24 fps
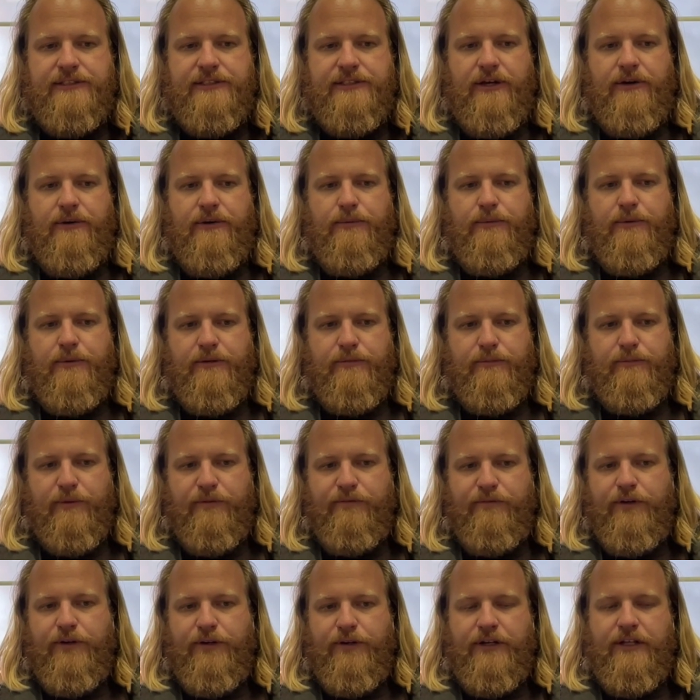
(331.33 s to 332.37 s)
So
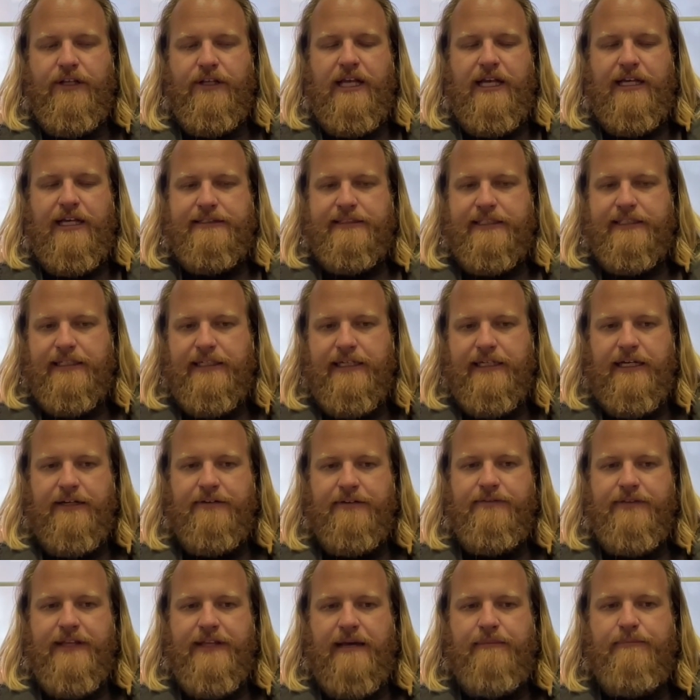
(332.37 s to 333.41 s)
we're verticalizing kind
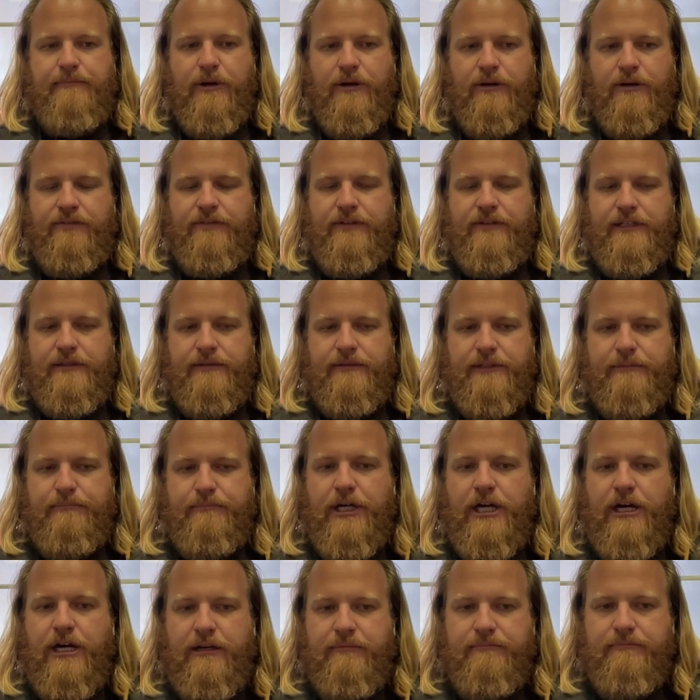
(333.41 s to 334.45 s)
of that part of the
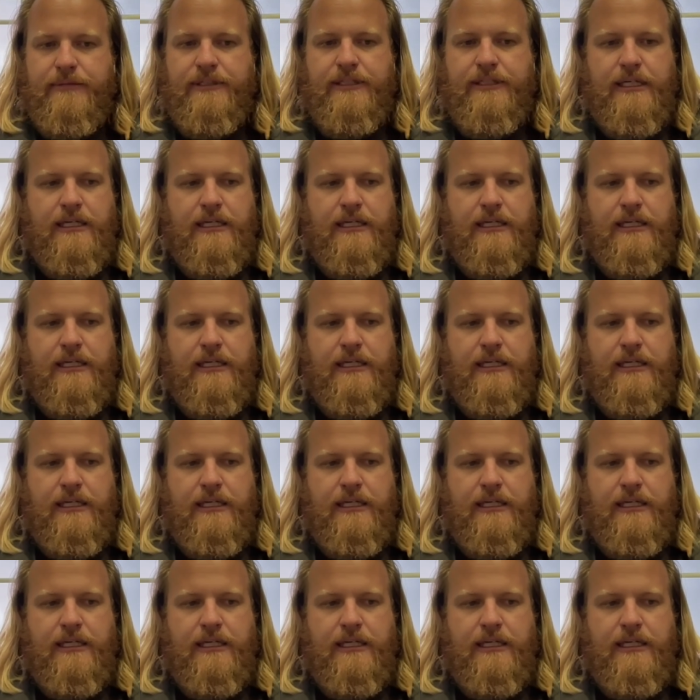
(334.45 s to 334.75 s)
BOM,